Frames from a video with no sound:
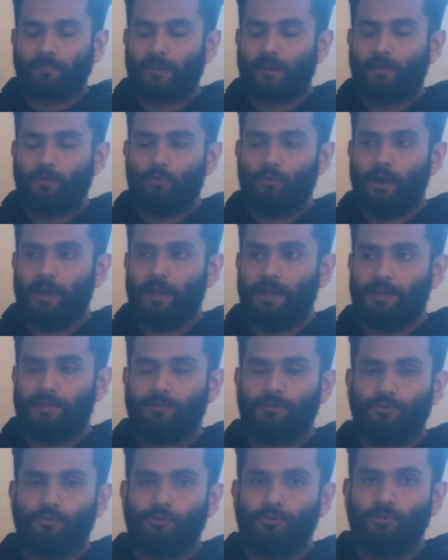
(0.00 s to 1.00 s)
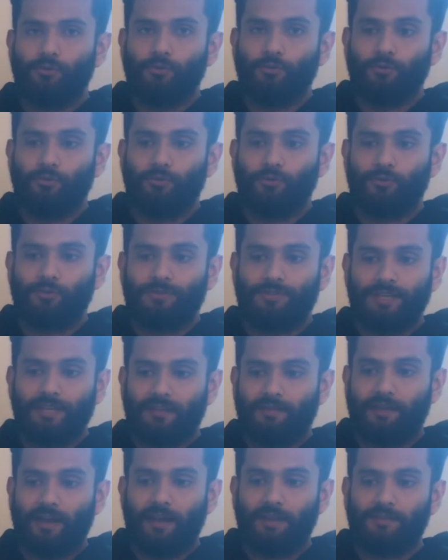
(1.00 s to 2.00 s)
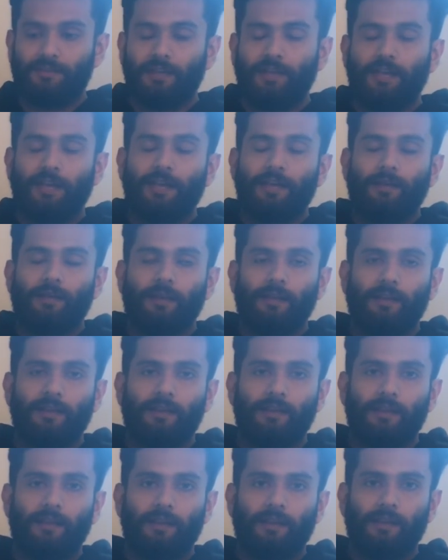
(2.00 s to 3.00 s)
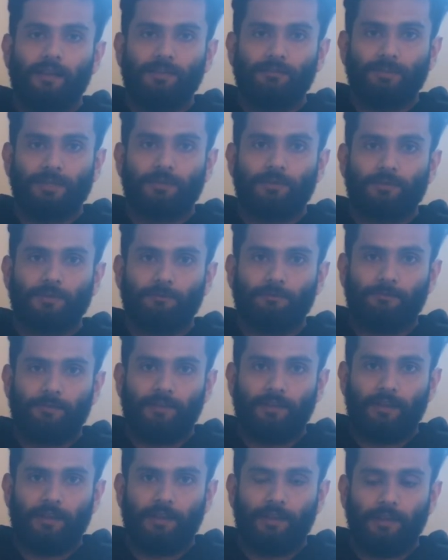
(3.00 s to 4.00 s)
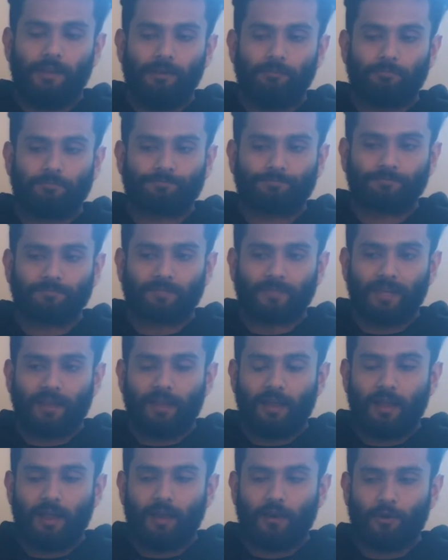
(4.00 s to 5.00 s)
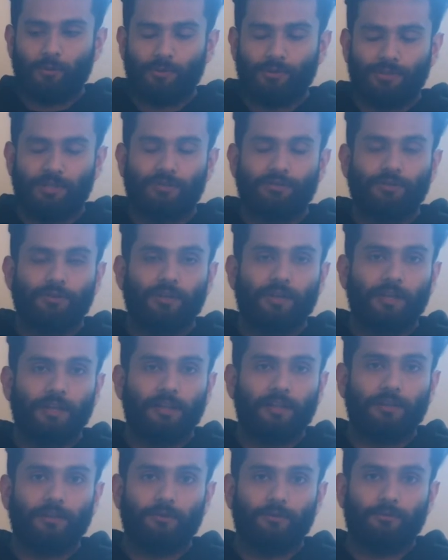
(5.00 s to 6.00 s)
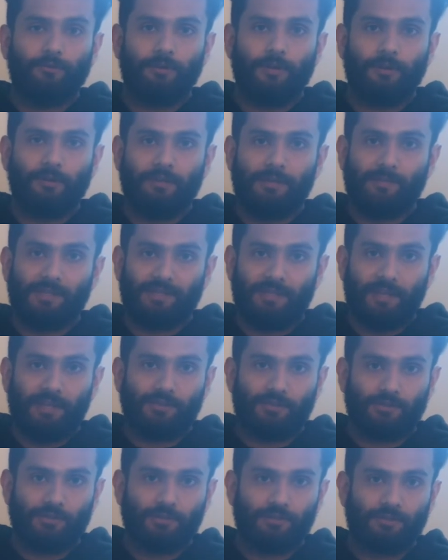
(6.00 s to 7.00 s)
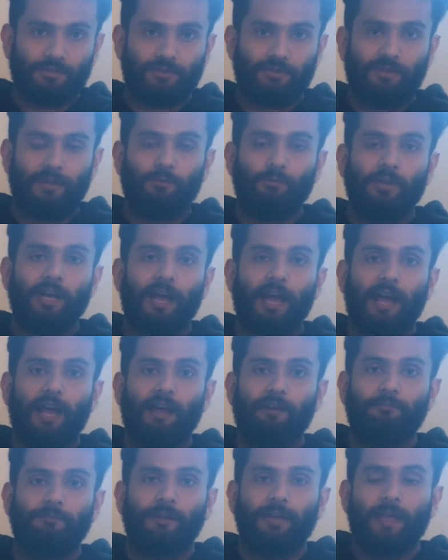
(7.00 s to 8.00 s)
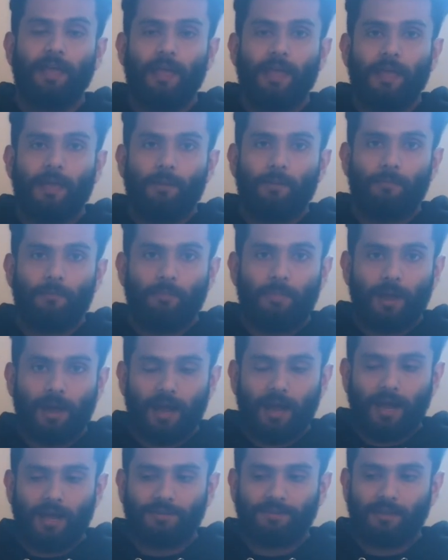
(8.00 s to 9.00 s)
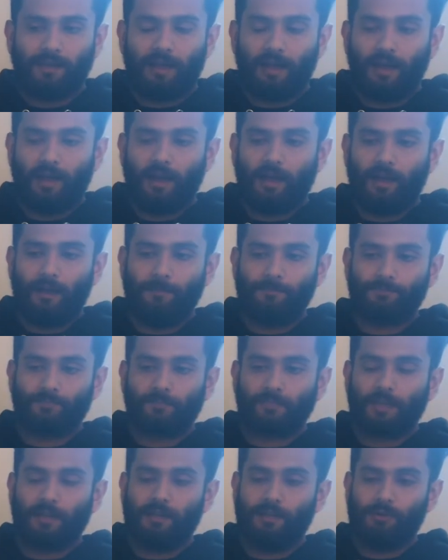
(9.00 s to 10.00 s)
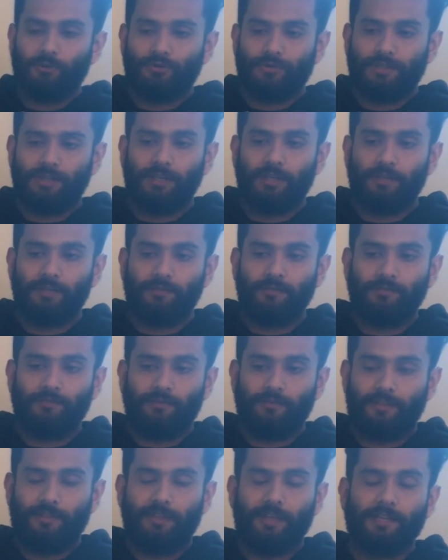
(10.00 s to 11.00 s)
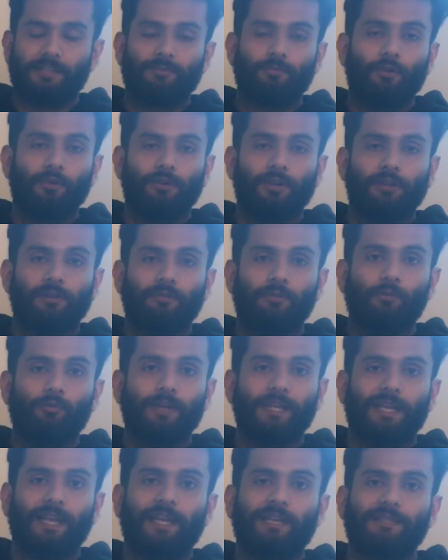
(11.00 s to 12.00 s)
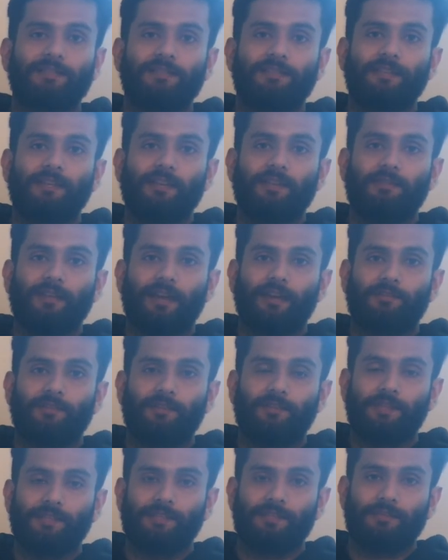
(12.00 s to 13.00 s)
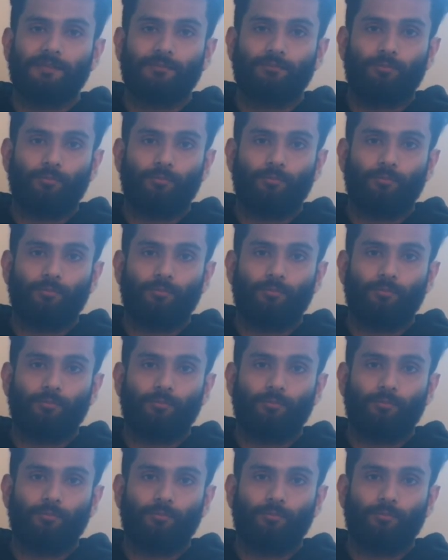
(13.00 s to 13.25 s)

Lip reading: way to see that is because of the computational limitations that we have, but using this model we can see that this is